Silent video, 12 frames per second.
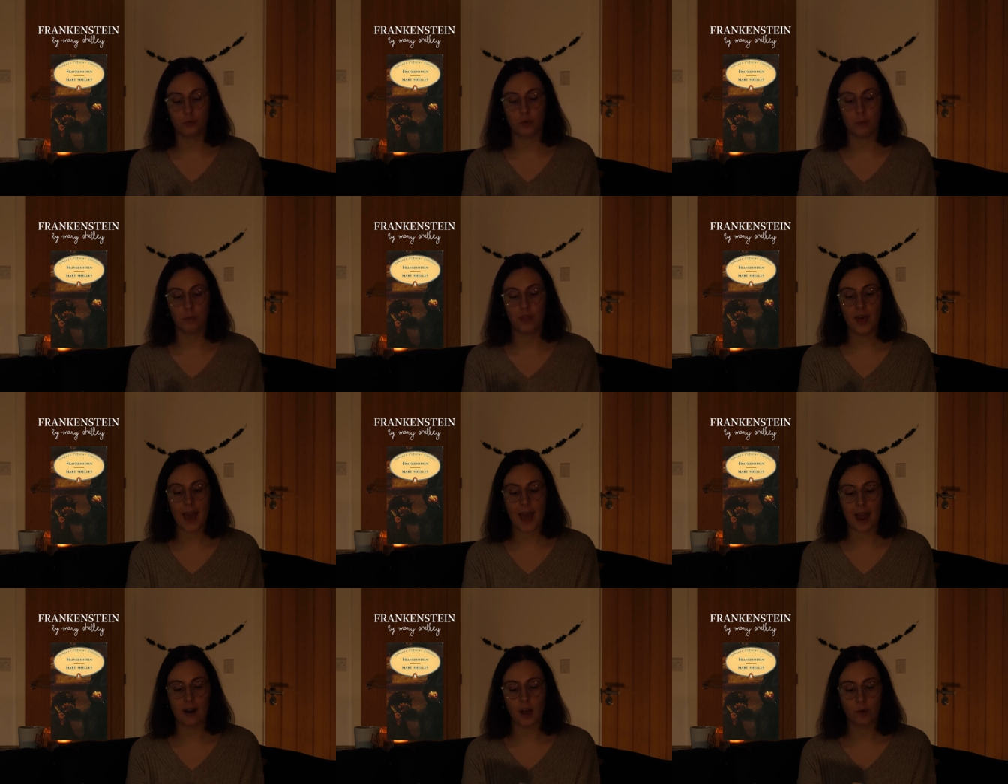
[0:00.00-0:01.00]
From
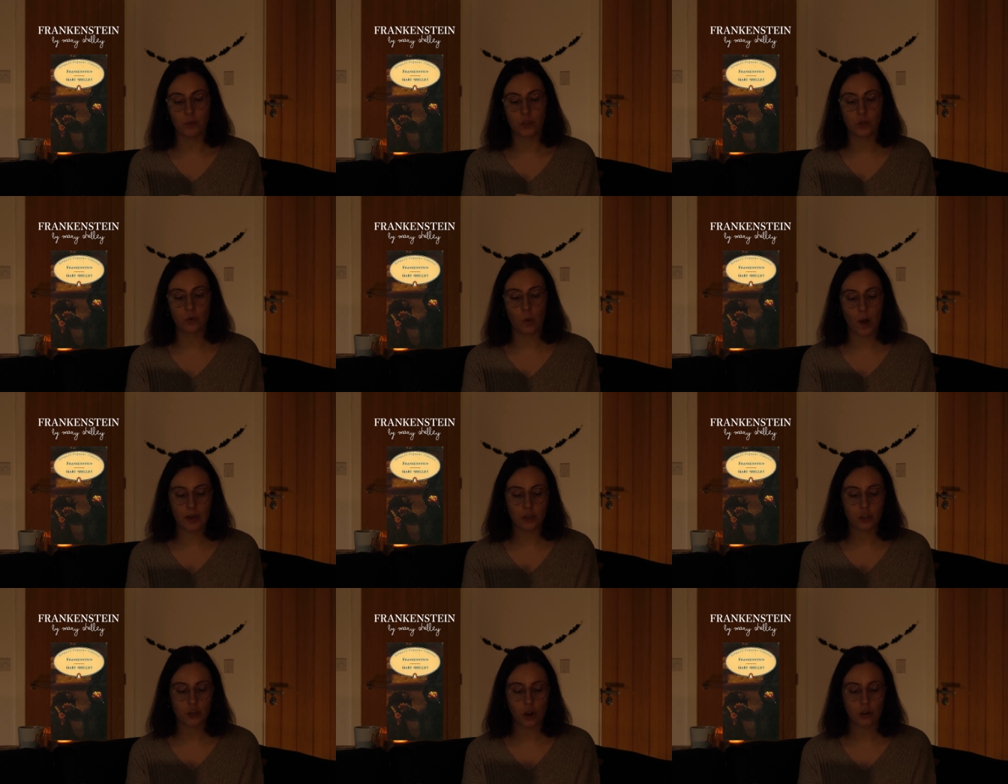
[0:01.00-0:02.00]
there, I was
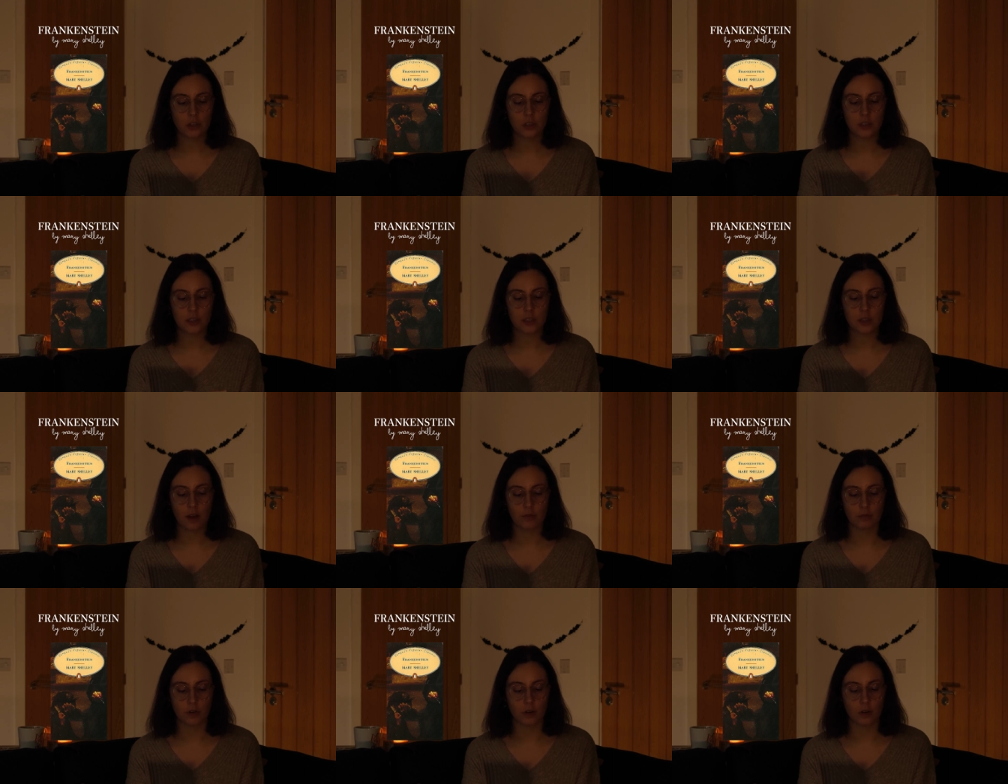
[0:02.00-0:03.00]
quite shocked to
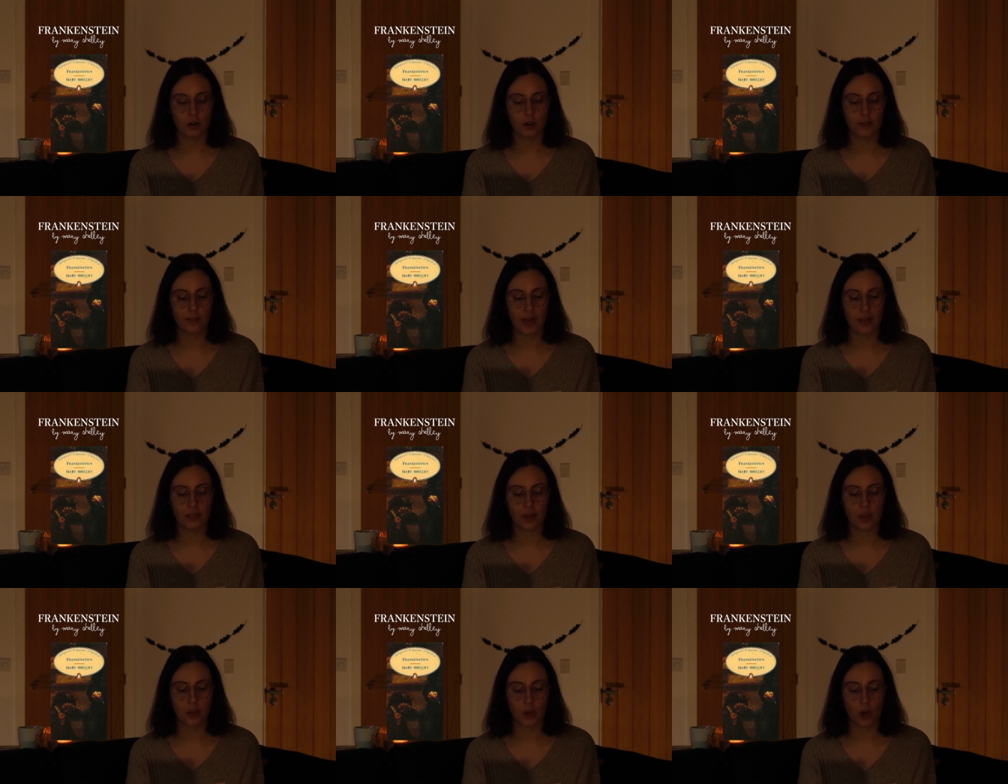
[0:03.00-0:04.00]
discover that
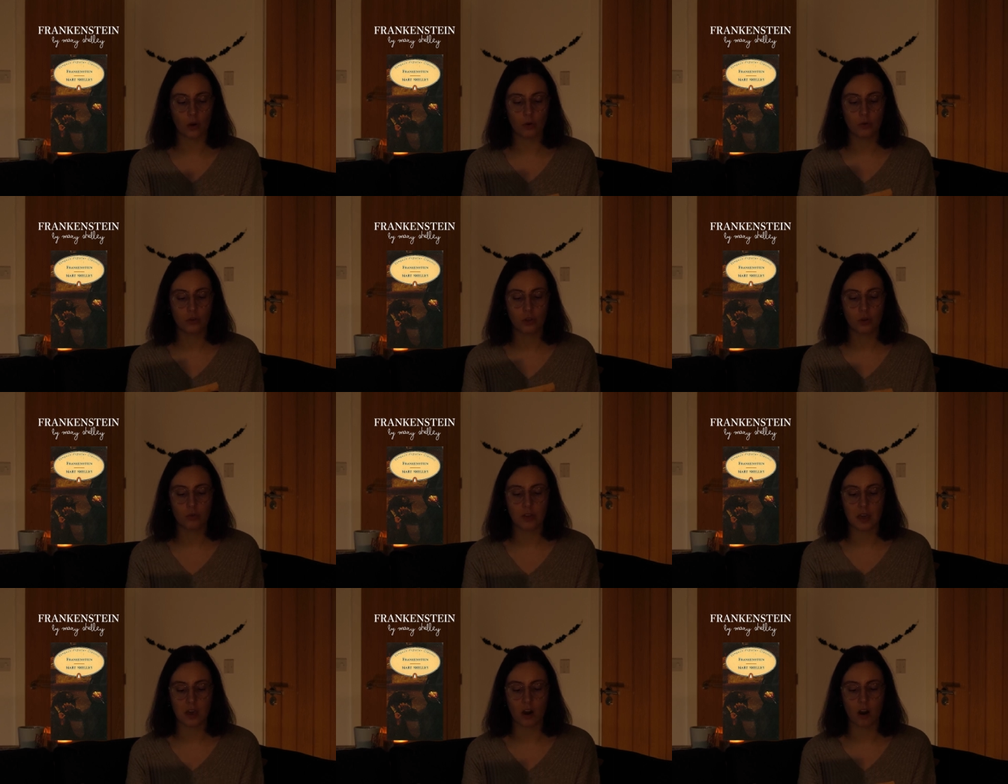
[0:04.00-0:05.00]
they go to
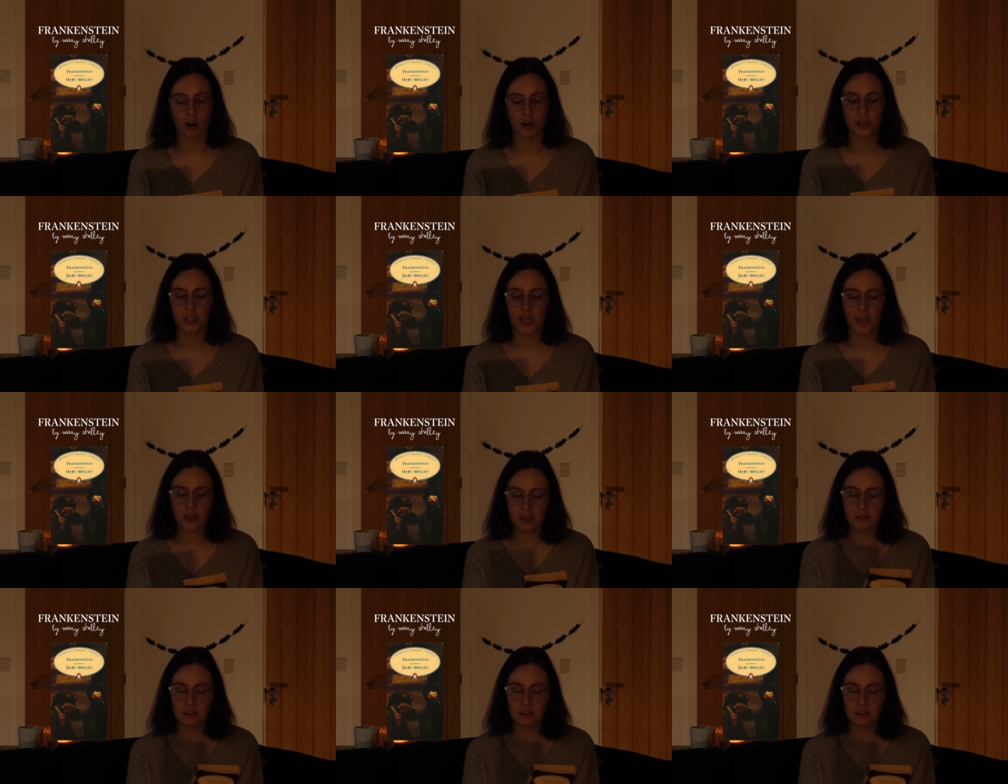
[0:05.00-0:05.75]
the Arctic